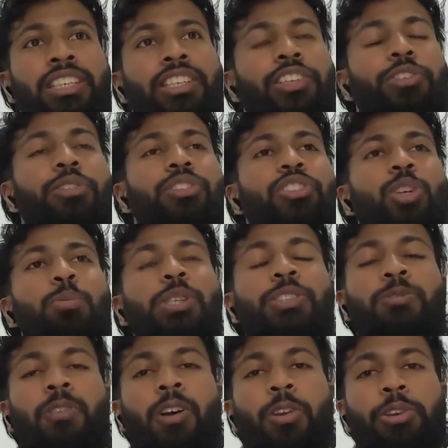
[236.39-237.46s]
you're doing so much
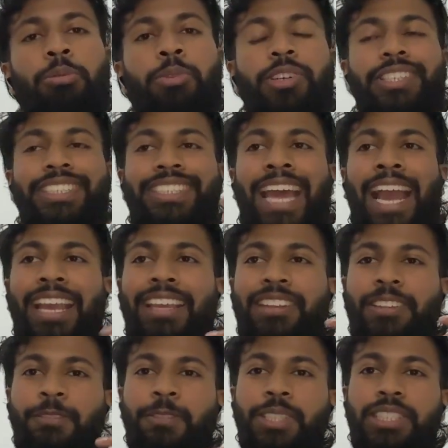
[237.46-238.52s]
volume, you're stacking
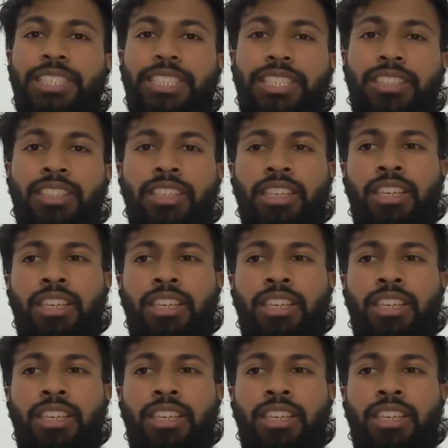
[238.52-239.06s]
the fatigue,